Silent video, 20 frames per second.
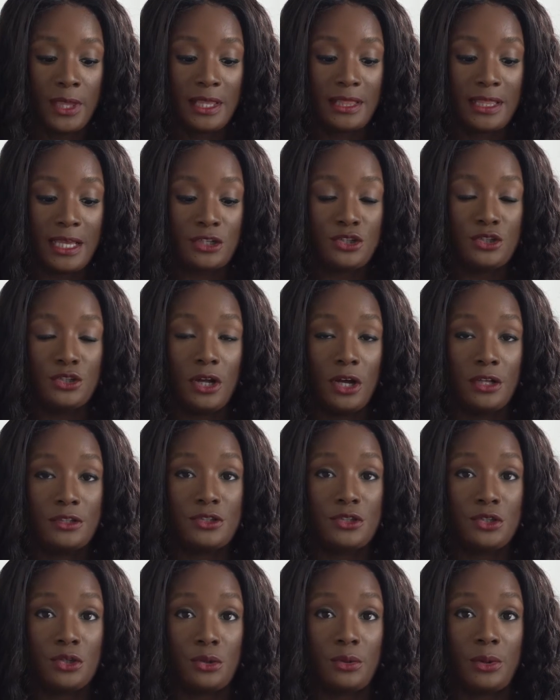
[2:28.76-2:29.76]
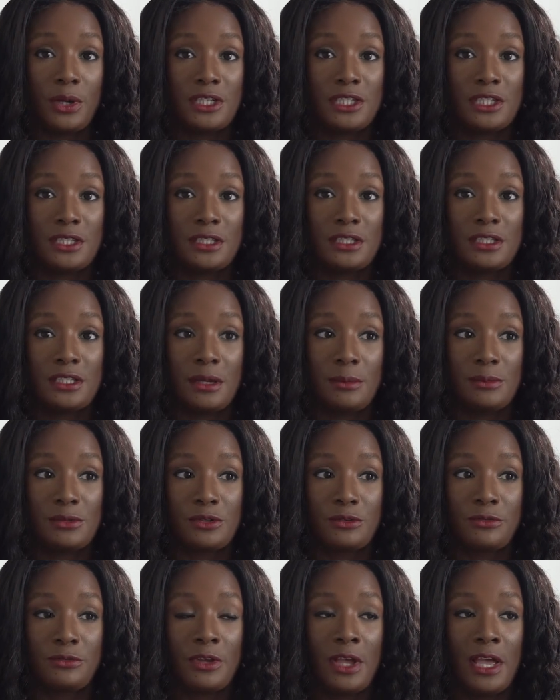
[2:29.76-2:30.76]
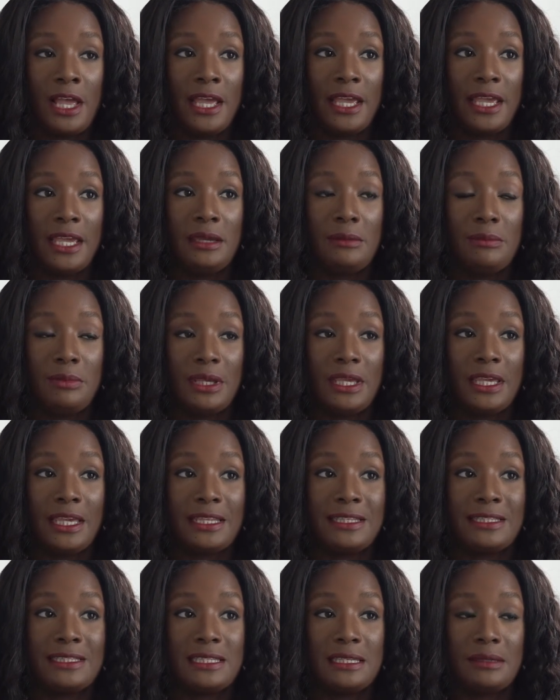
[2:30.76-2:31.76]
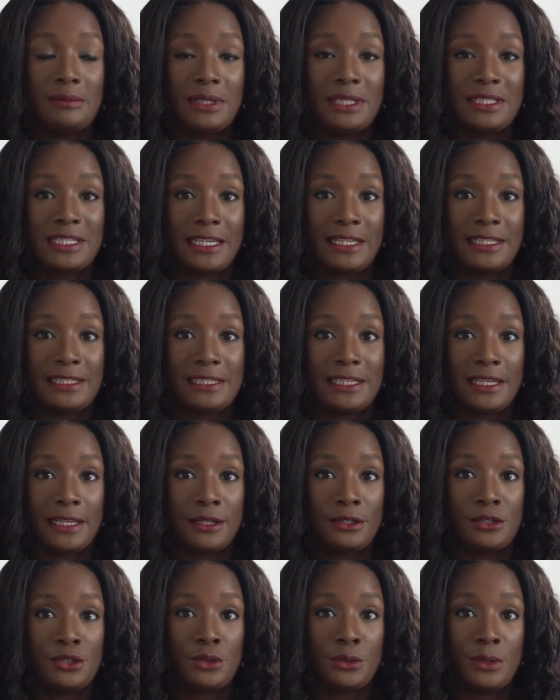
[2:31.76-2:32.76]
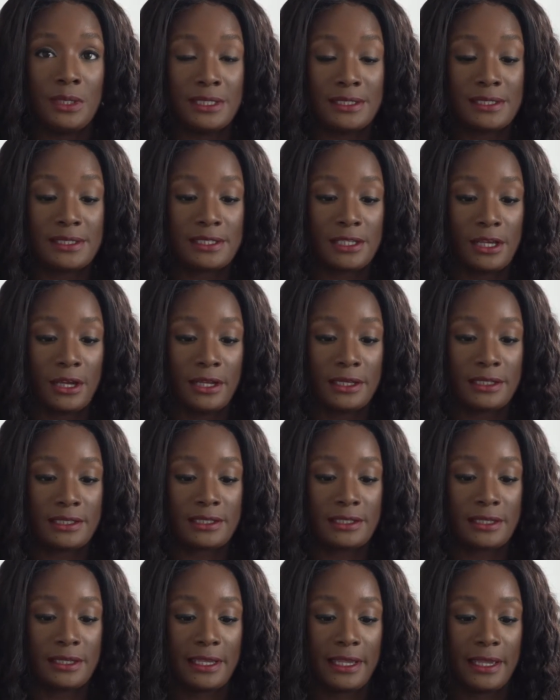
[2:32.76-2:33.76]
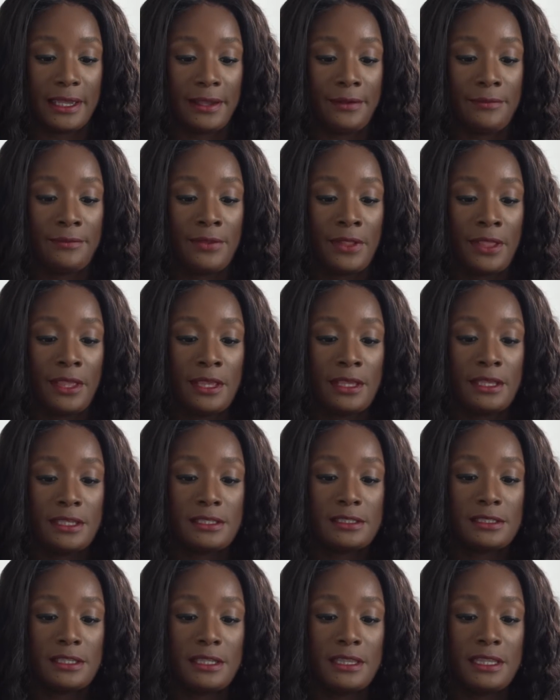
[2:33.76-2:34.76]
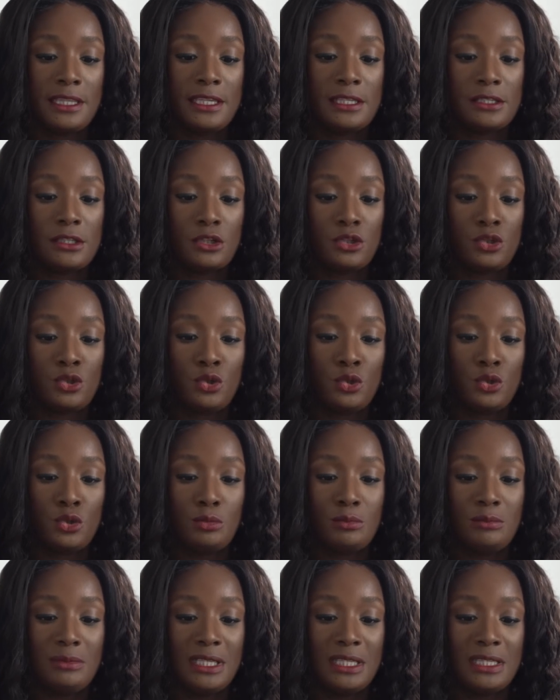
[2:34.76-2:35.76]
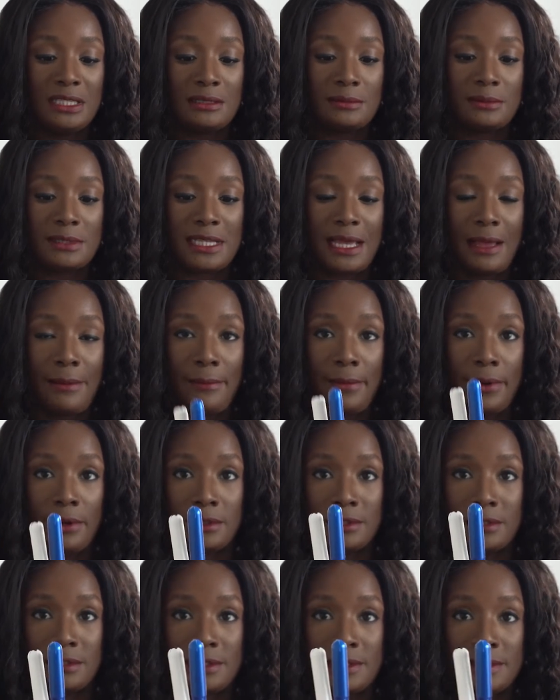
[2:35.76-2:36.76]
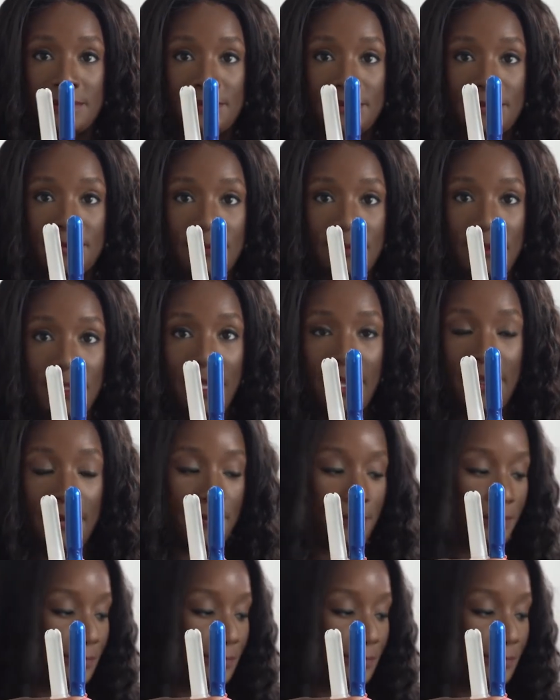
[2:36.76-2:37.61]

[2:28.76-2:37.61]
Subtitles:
that should answer your question in terms of it being intimidating to insert. Okay, so these are 2 medium tampons, yeah,